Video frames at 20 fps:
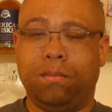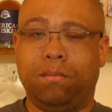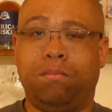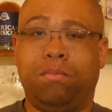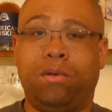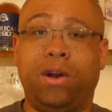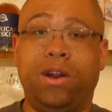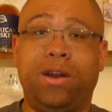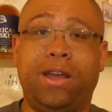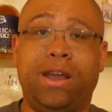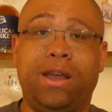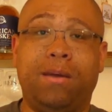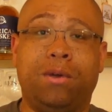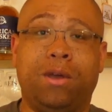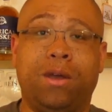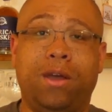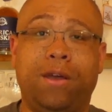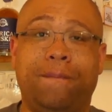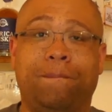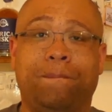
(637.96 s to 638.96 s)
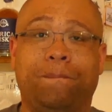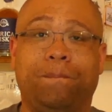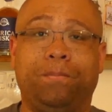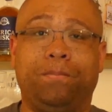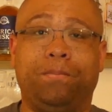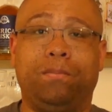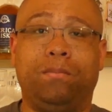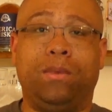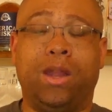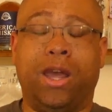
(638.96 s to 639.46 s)
Pretty damn good.
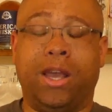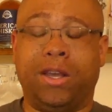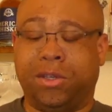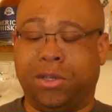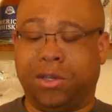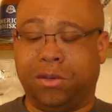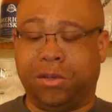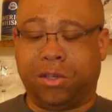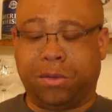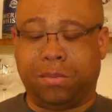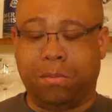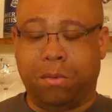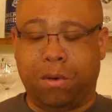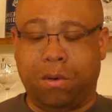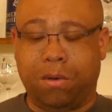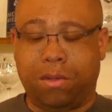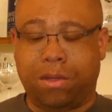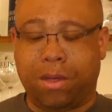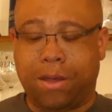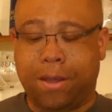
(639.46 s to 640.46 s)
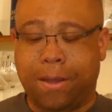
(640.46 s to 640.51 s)
Nice and smooth.